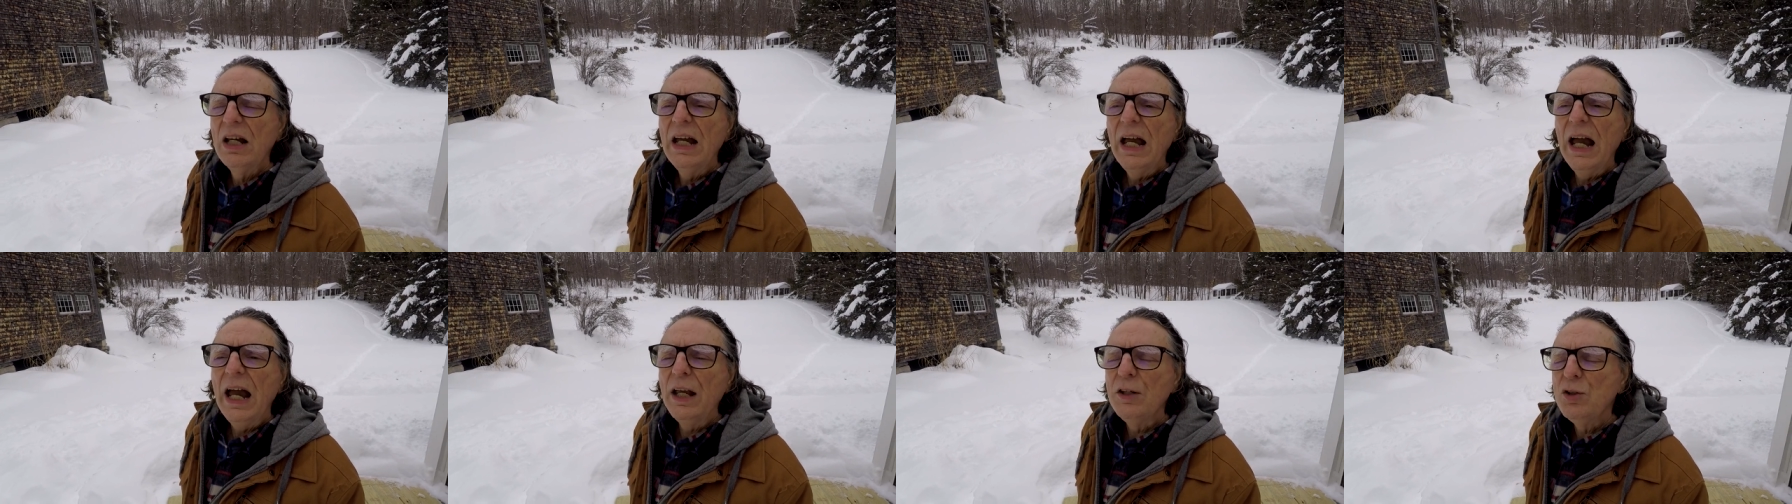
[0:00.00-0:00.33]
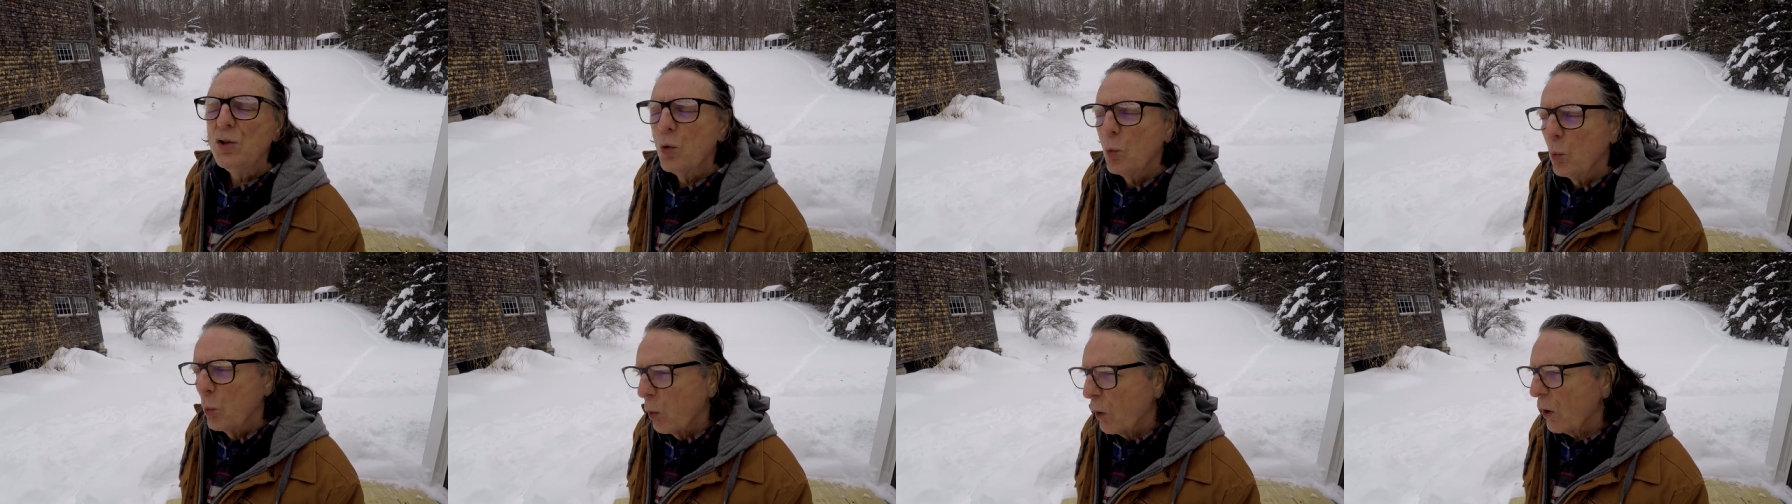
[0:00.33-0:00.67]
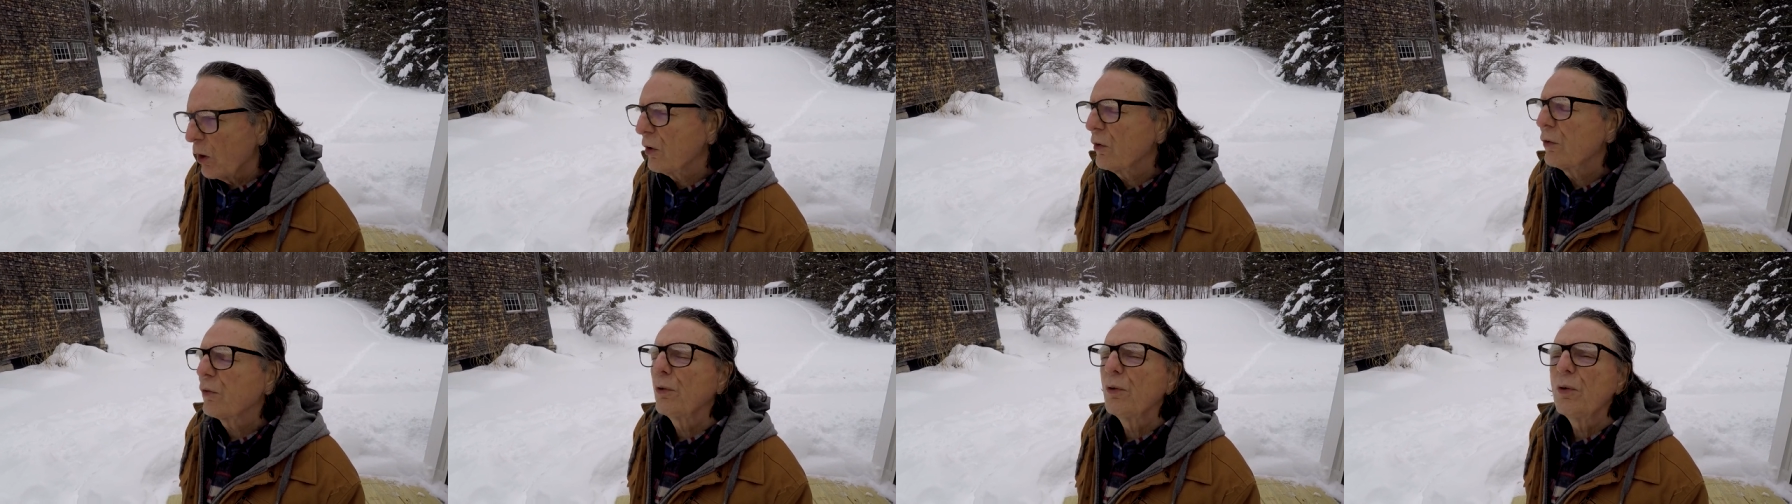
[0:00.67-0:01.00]
and you
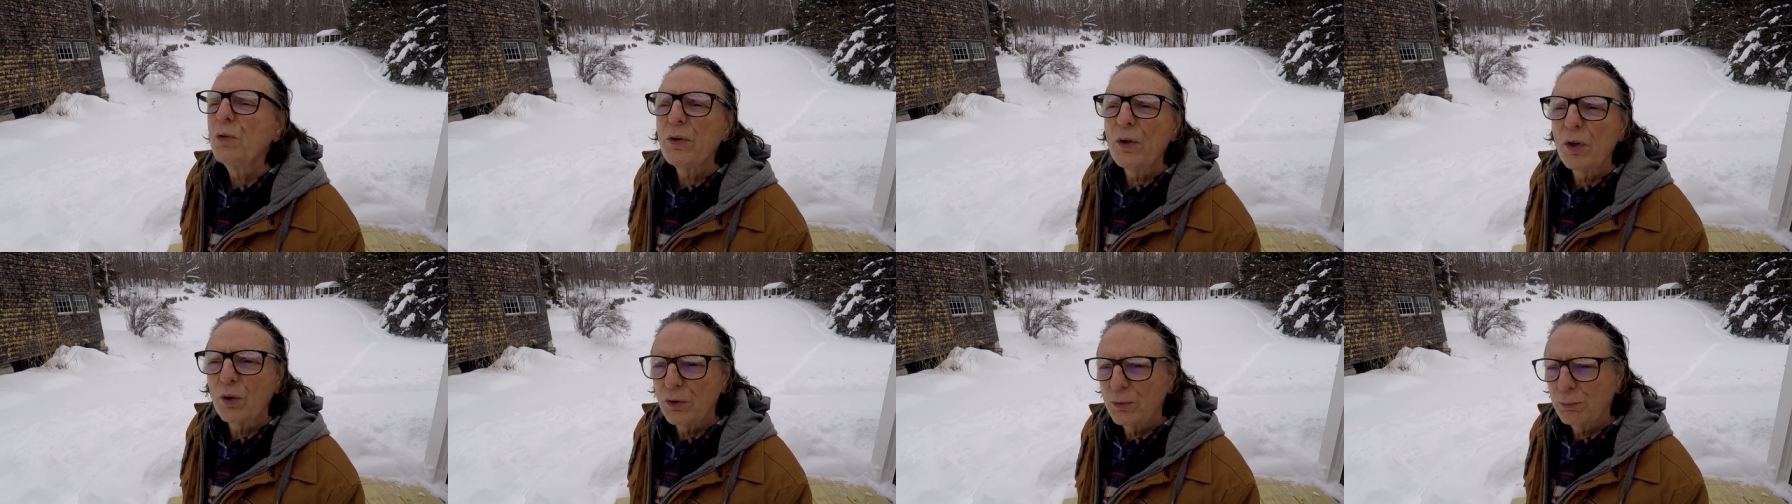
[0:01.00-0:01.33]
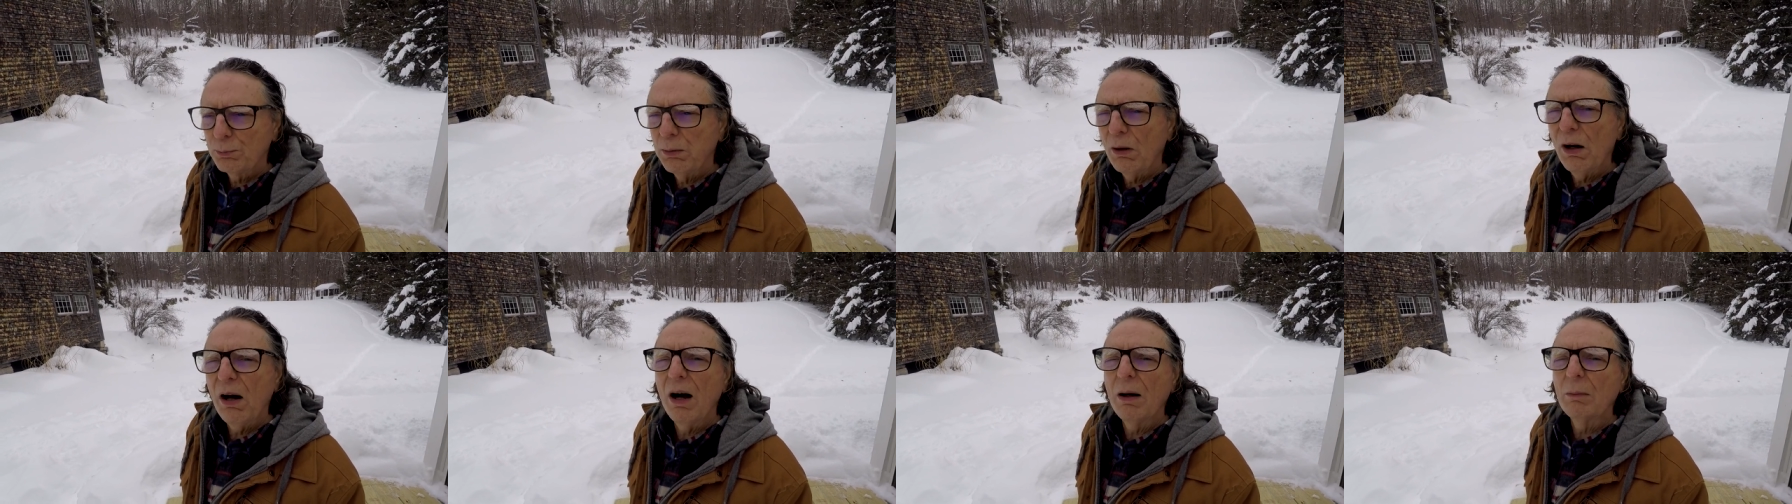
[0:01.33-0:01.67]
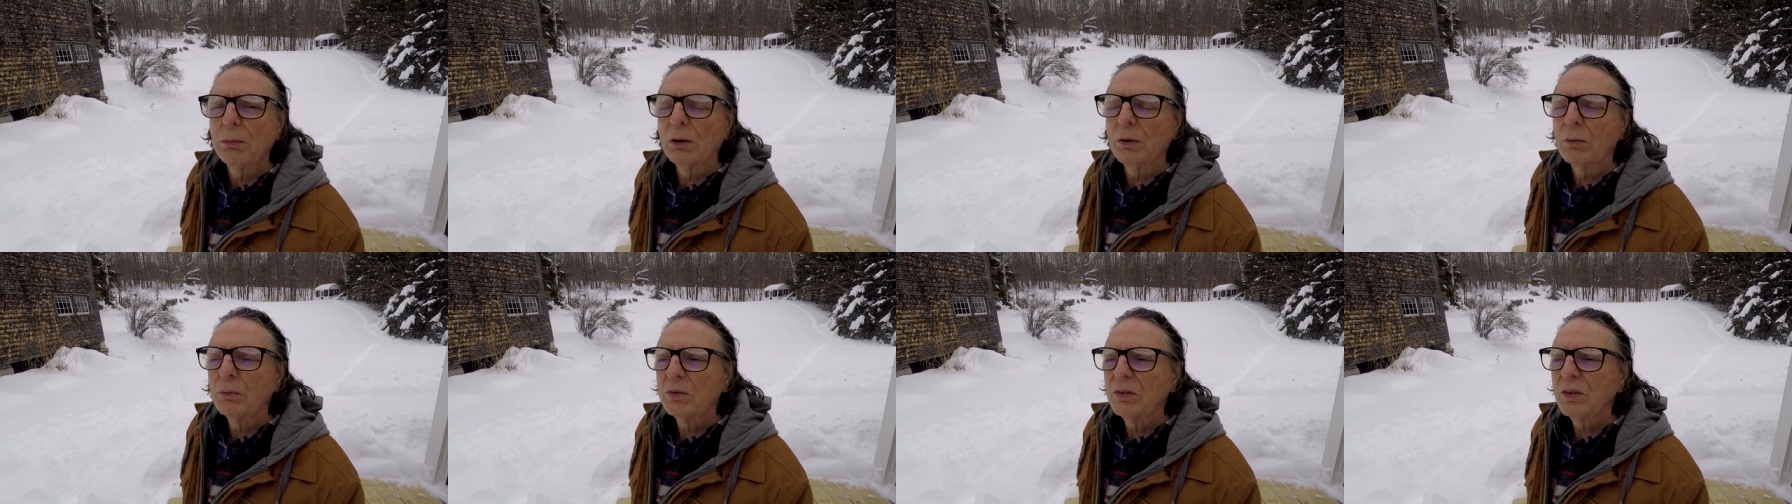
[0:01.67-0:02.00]
work through those
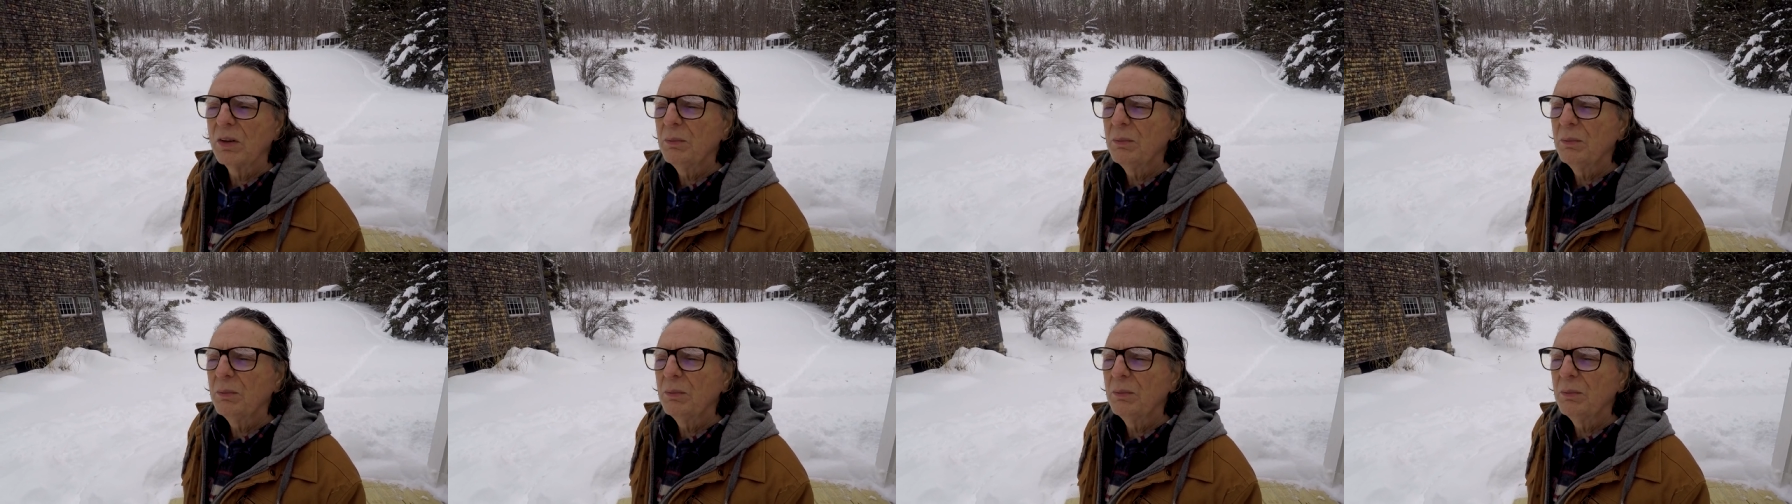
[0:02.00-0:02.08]
problems.